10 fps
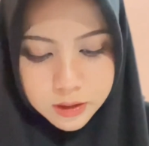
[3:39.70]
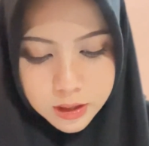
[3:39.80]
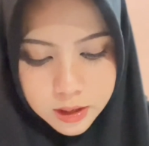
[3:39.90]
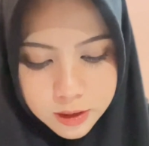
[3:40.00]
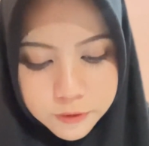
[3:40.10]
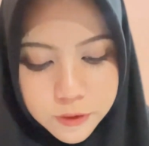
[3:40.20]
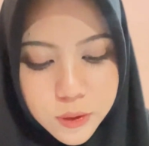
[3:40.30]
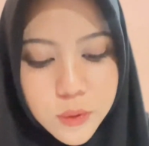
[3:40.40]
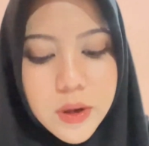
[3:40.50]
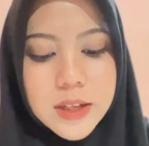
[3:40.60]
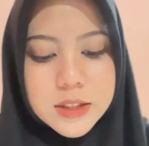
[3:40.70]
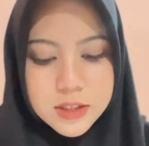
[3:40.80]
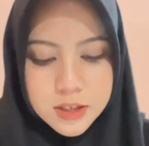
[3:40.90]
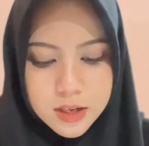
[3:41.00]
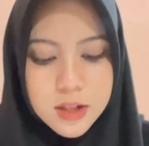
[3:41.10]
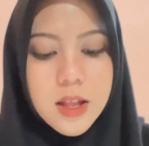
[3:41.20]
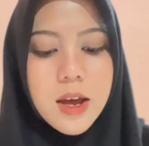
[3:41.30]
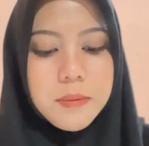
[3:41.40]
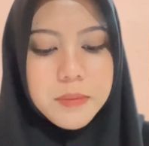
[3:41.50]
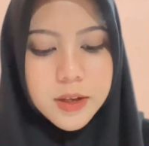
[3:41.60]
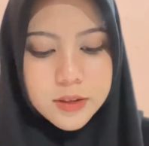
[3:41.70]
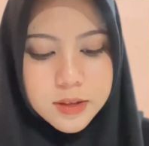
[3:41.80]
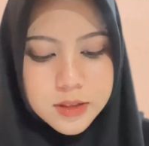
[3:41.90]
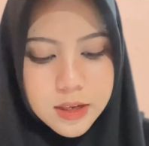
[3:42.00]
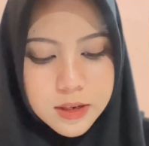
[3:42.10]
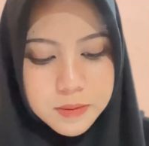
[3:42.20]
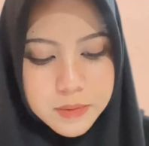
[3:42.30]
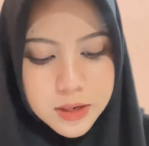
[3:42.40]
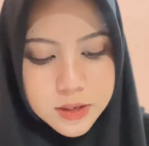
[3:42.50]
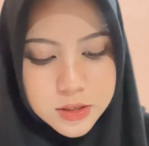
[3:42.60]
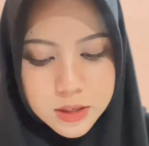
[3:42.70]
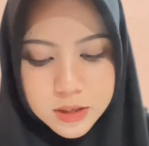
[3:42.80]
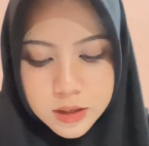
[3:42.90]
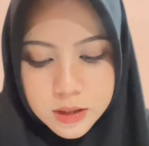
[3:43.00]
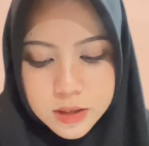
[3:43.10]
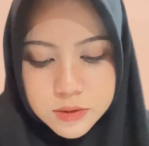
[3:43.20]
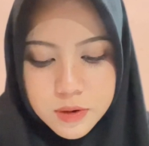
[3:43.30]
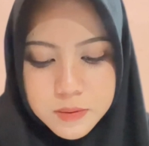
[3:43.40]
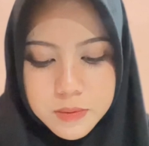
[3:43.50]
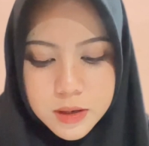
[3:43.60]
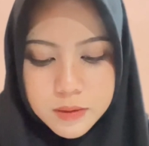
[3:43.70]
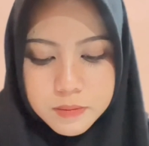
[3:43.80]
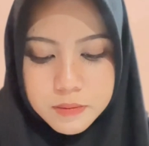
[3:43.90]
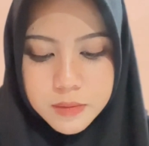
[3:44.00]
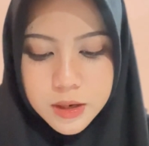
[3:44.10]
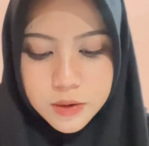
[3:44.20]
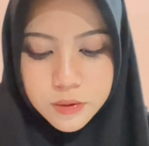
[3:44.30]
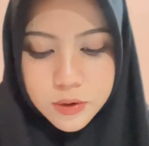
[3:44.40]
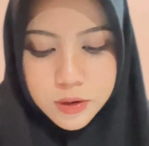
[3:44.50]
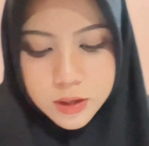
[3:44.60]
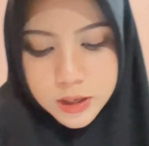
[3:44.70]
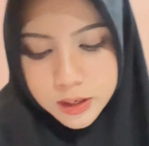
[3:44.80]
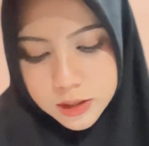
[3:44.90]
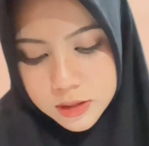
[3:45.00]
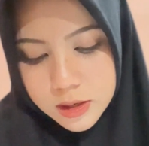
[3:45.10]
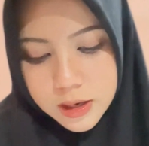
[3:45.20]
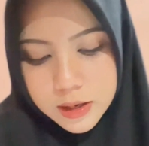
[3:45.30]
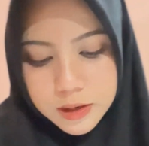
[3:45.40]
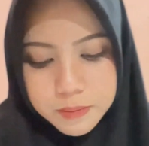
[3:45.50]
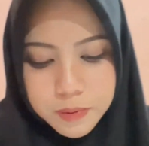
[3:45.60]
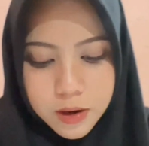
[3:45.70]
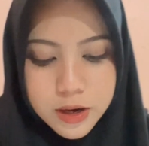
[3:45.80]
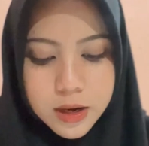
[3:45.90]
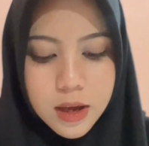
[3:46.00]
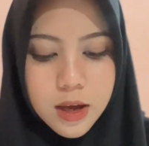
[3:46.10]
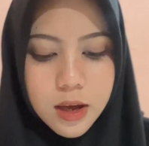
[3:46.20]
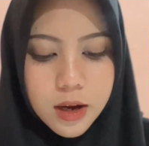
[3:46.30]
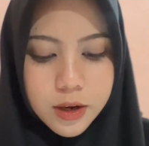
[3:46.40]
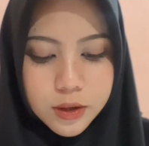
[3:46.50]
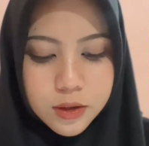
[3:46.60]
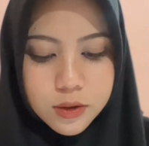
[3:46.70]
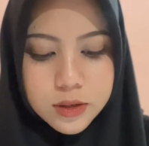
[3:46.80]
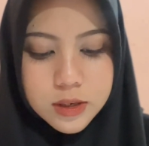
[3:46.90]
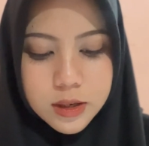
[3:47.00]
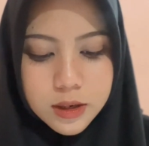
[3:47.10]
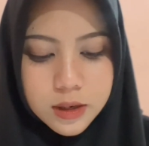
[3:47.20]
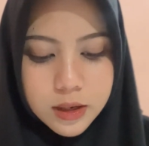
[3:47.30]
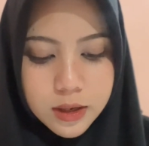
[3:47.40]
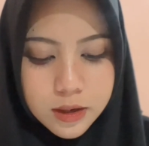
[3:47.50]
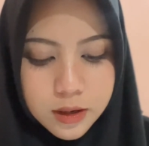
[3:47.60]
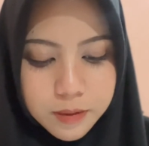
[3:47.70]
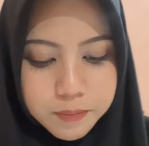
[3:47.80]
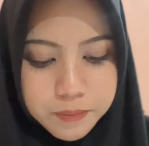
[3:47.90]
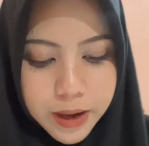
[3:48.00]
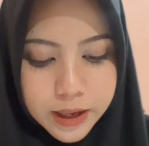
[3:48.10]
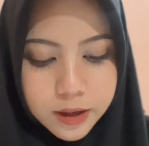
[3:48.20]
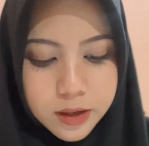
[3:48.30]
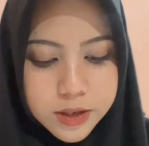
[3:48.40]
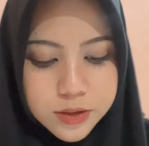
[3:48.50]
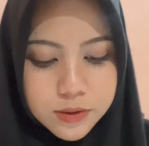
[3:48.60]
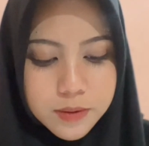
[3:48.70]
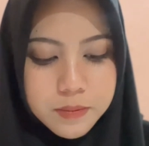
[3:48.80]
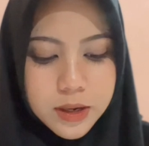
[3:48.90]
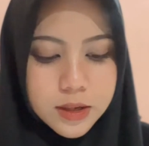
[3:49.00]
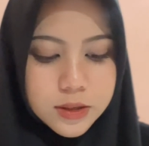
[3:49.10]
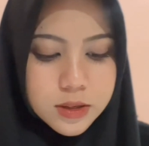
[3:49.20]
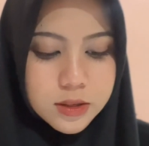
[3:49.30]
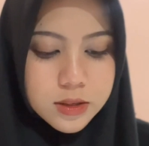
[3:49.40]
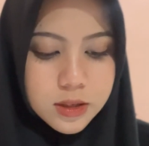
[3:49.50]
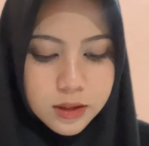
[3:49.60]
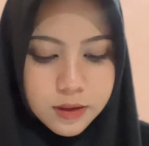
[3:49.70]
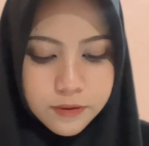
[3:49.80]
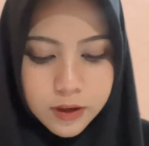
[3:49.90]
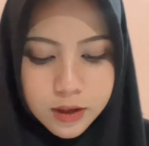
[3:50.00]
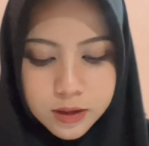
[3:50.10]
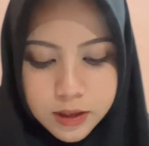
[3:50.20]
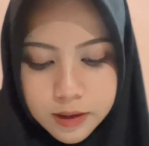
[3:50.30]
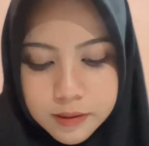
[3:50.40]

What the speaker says: influential matters in managing the classroom. Mawling and the Park argued the impact classroom management significantly.